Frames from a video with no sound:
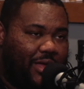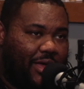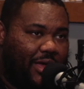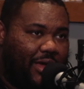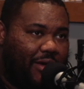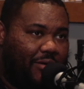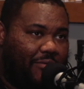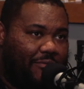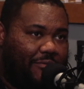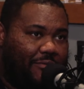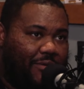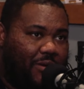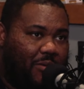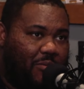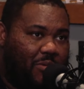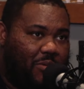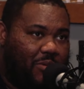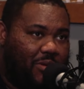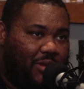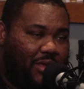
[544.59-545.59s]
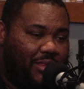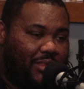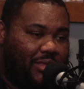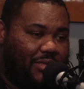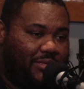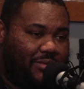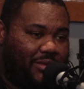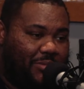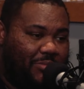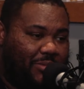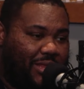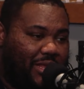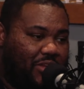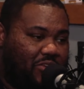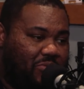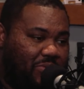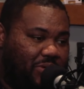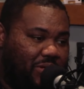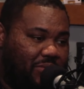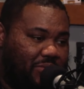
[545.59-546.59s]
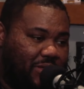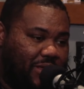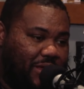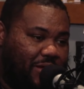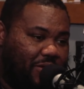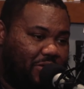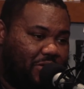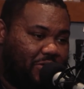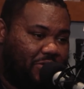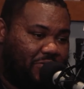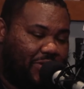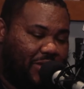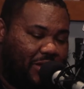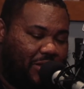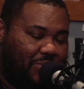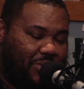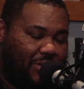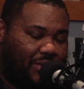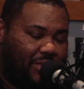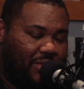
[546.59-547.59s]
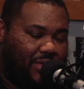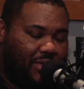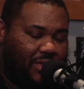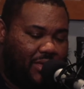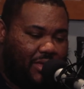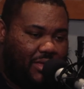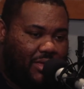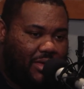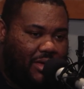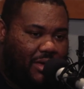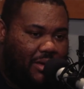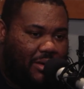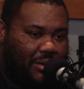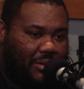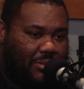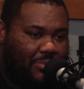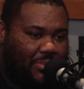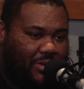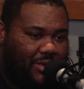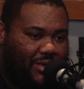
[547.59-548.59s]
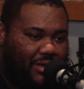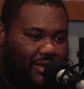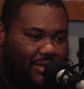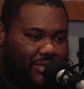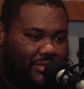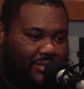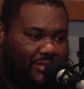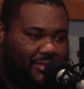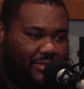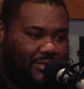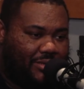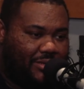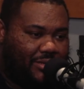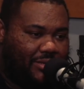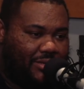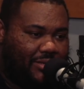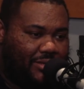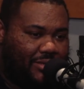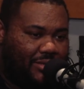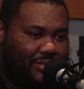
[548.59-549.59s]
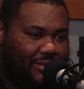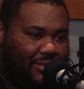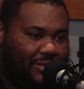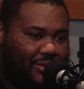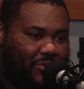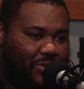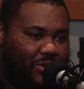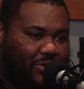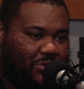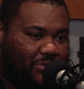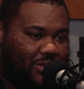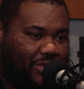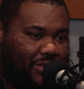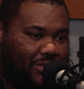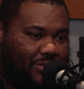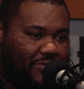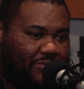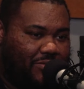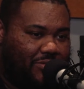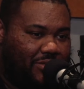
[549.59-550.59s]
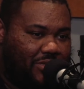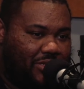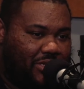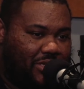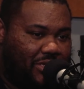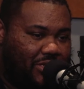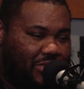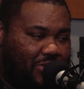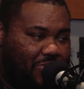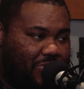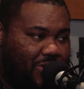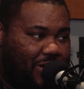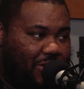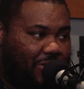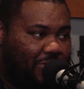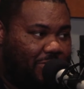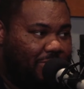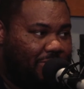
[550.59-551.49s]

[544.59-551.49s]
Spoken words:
how far we were going to end this. I'm glad you brought up the character development, because what did you think of Gina Serrano?